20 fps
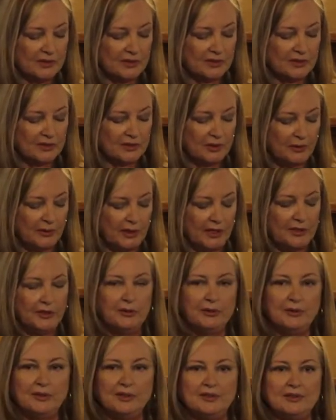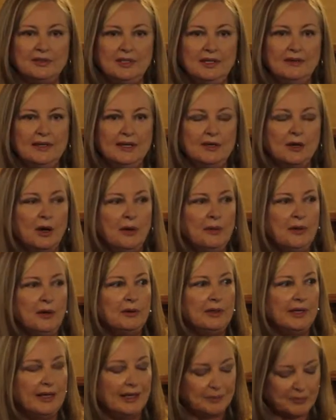so that you could see that on
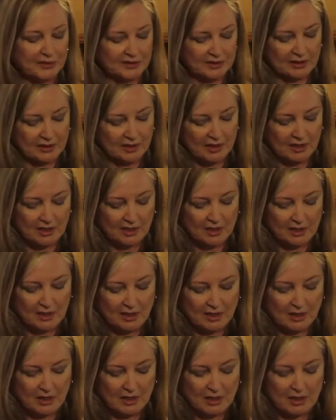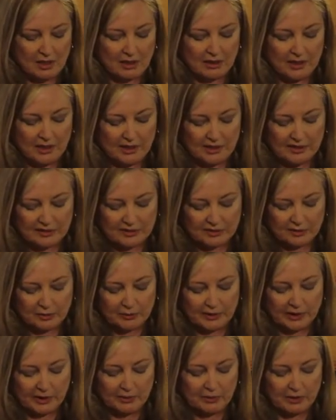their lips, these
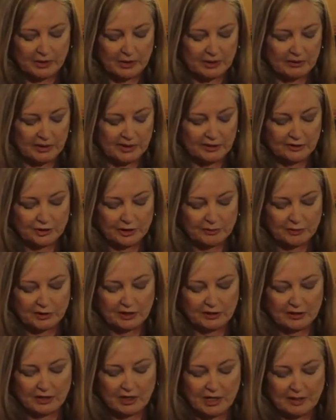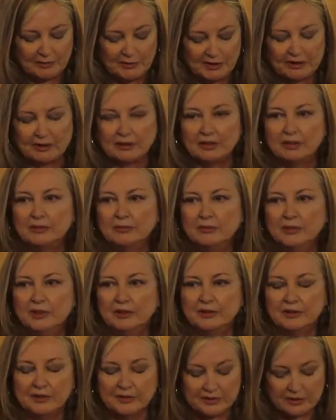21 Egyptian Coptic
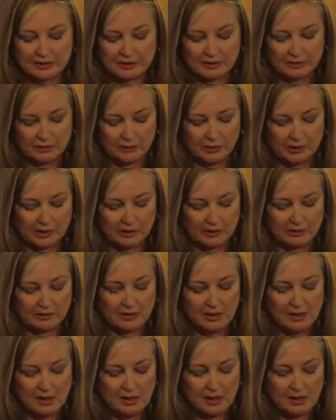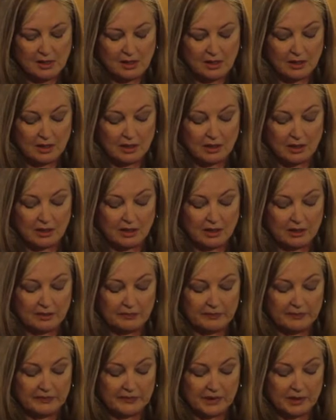martyrs were
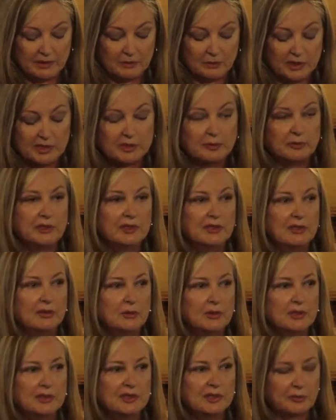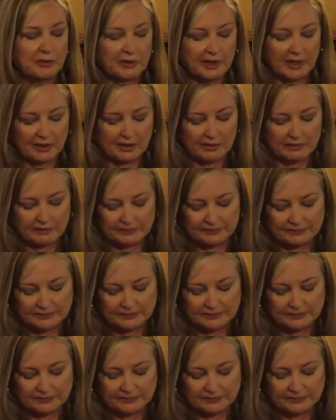whispering the Lord's Prayer.